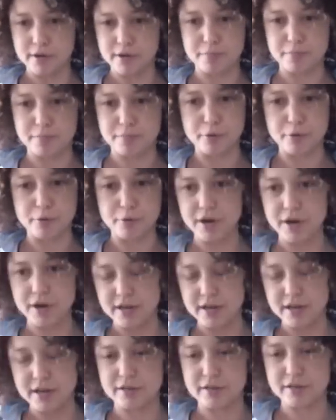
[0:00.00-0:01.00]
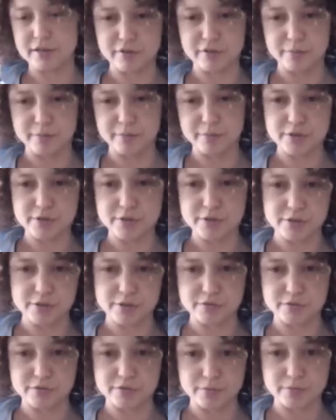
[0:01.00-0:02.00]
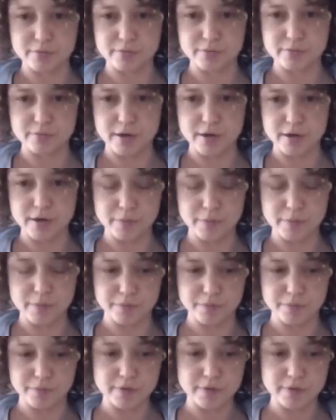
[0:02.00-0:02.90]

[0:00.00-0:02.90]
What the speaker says: appropriating different images from